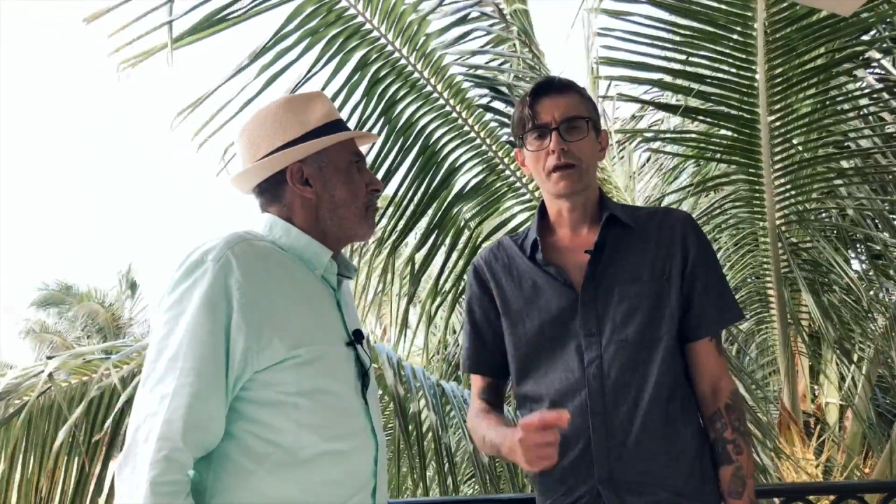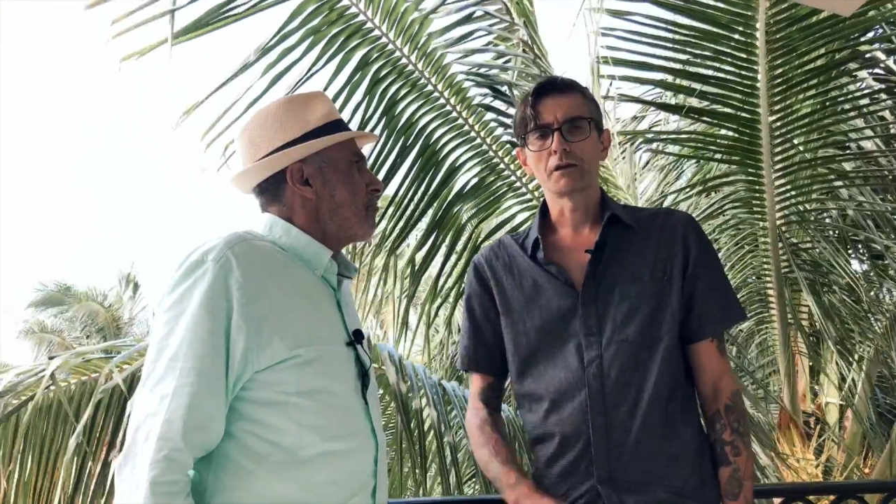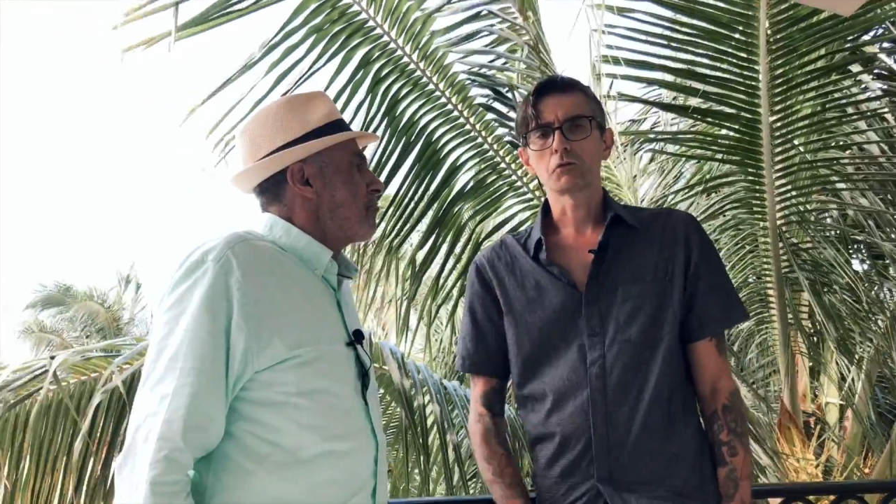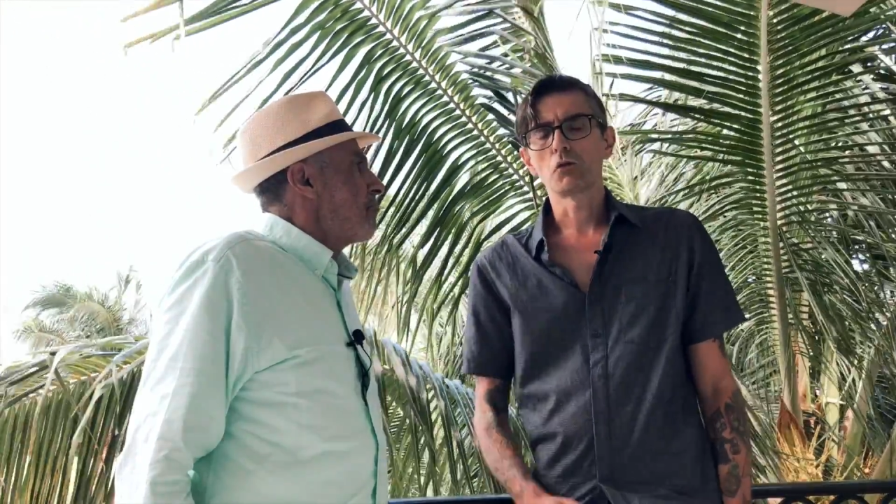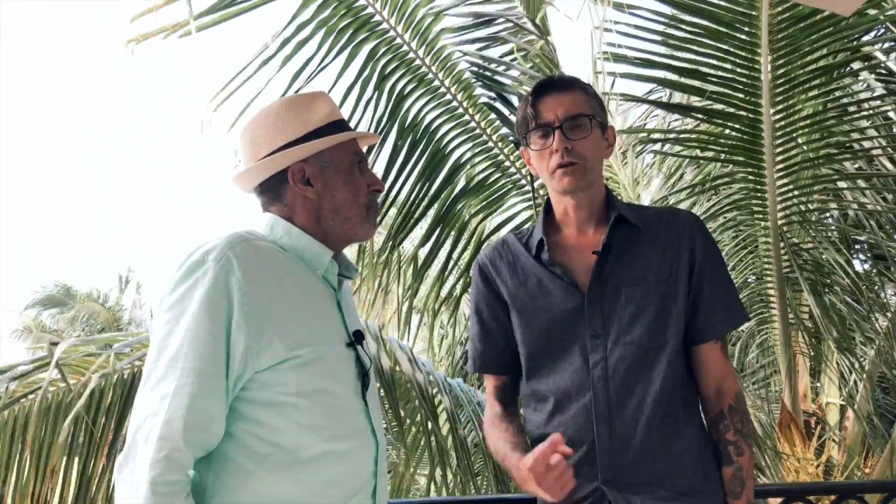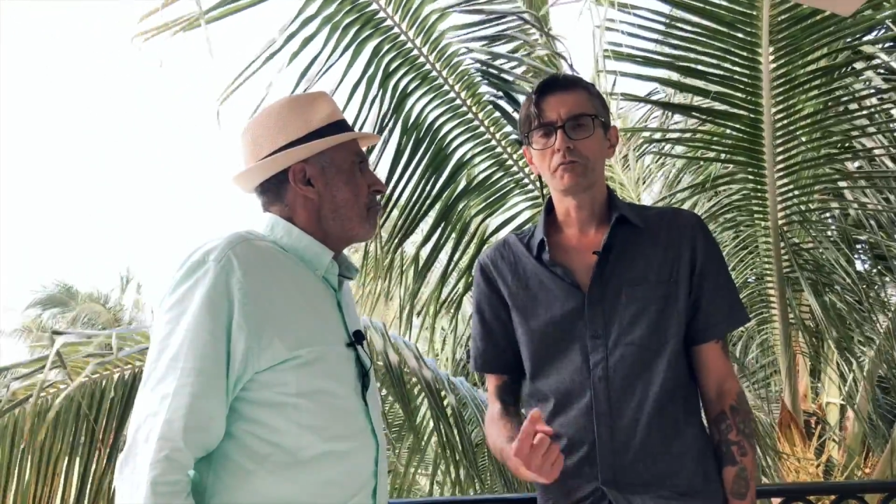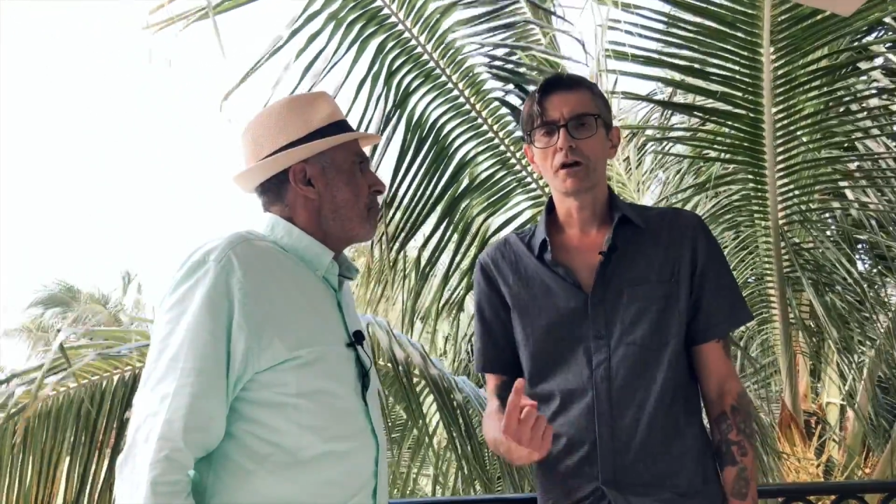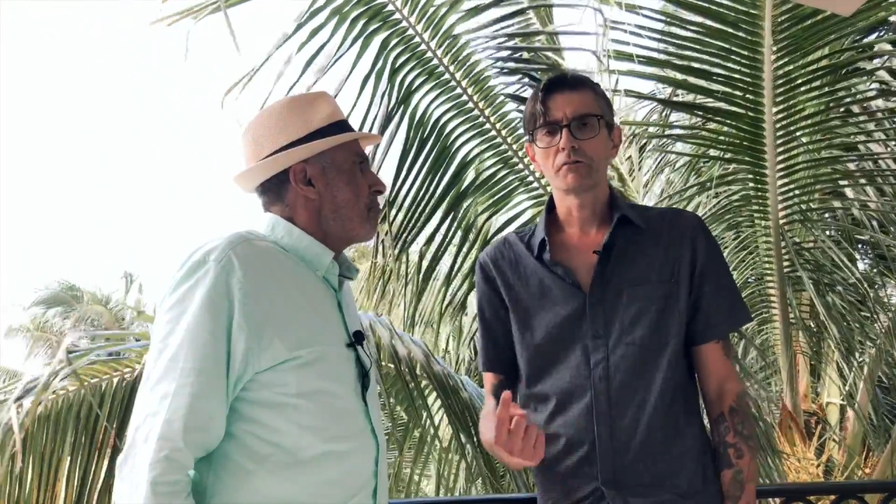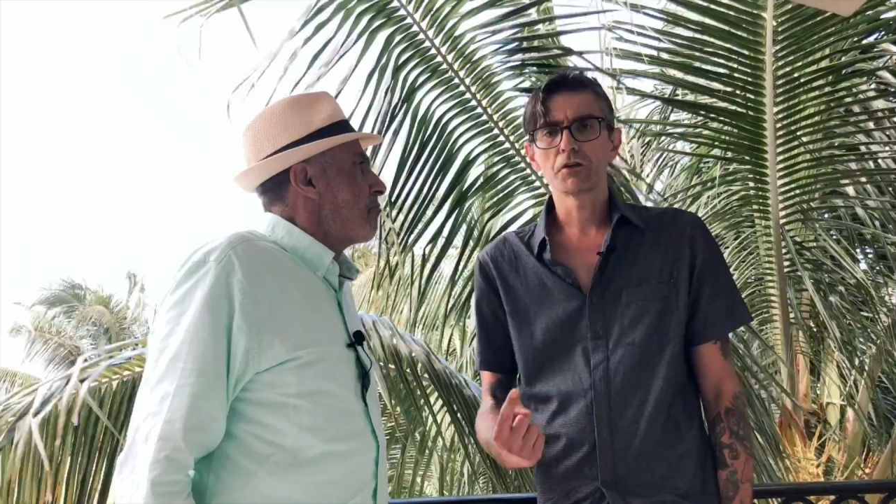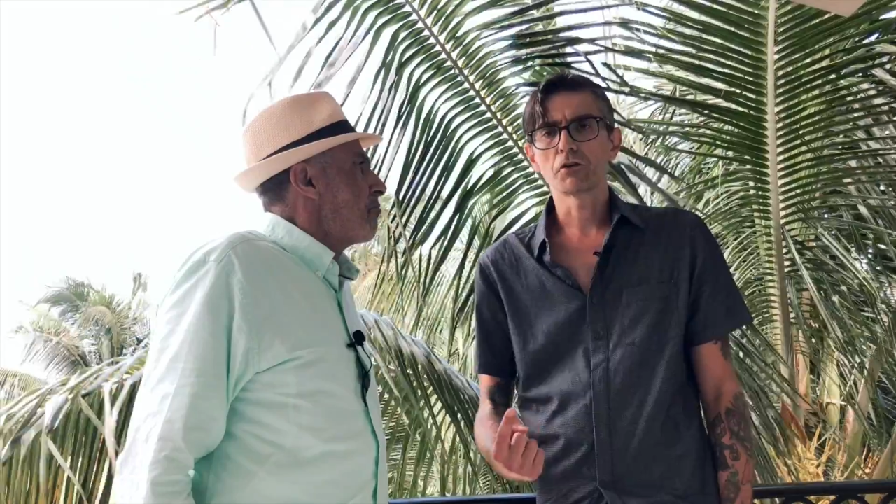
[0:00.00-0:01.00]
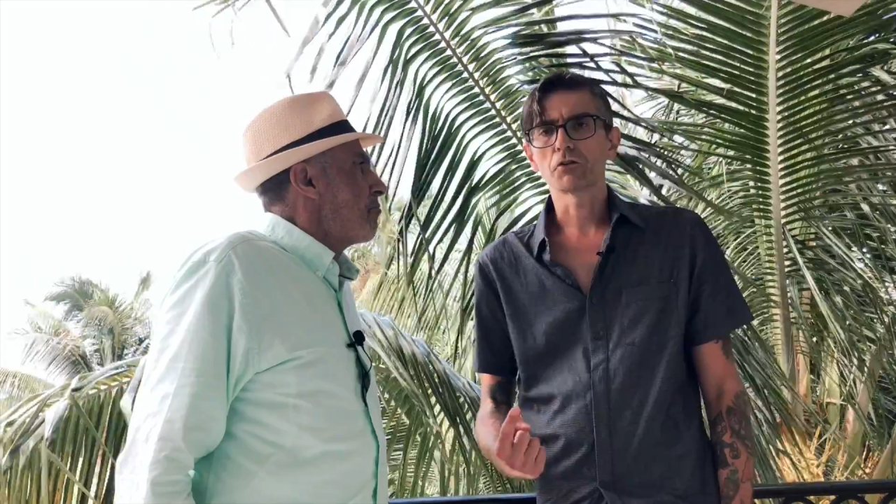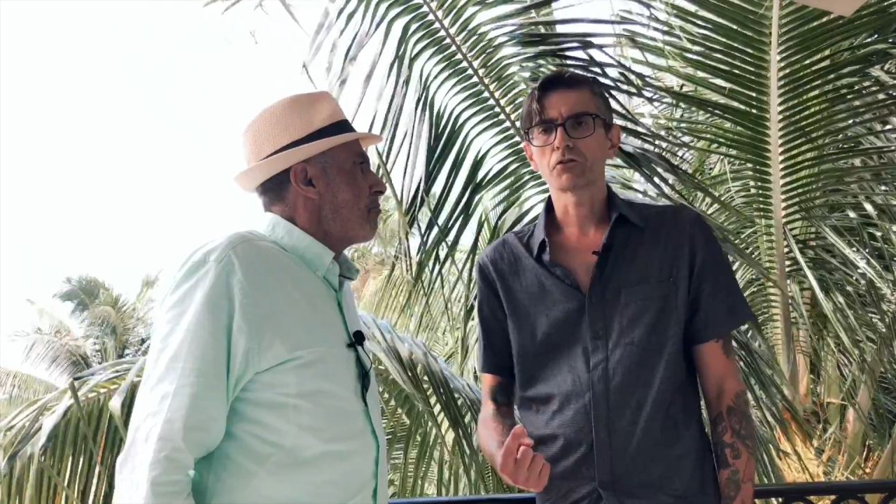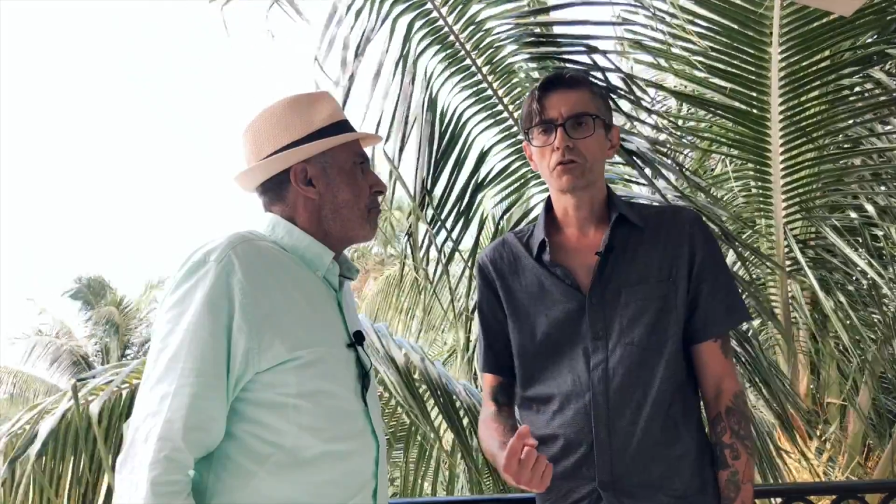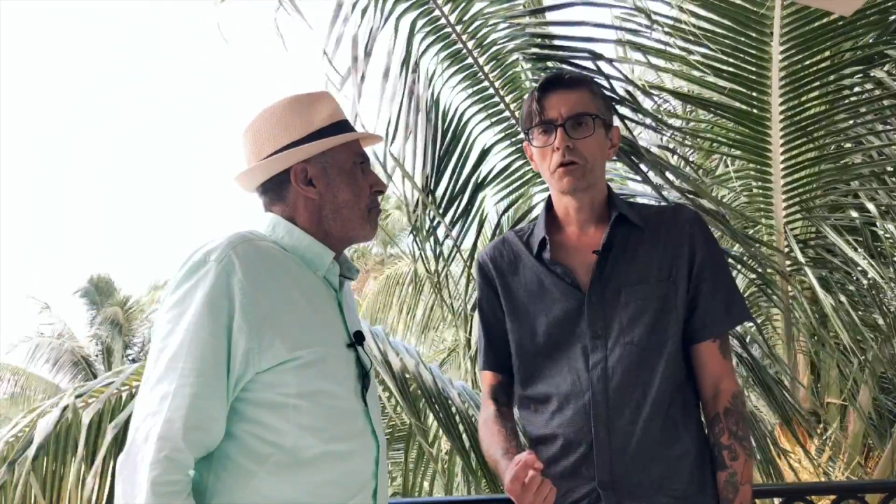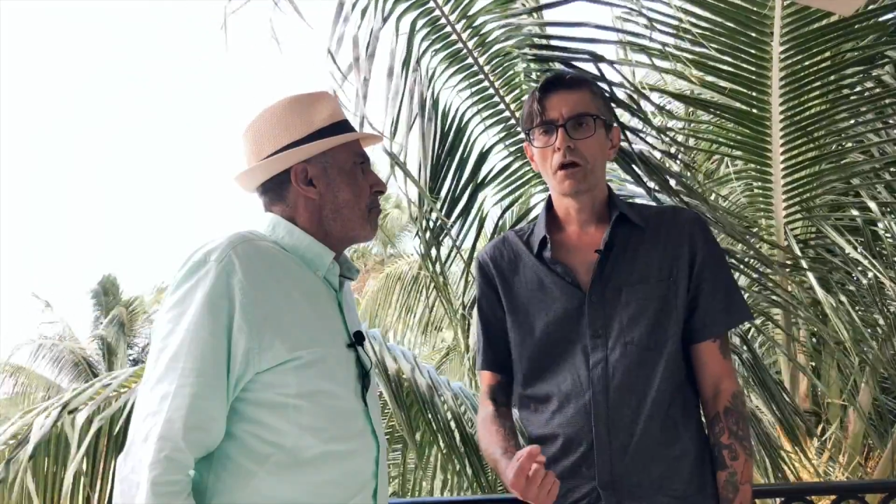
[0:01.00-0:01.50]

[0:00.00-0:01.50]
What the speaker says: in 25 years.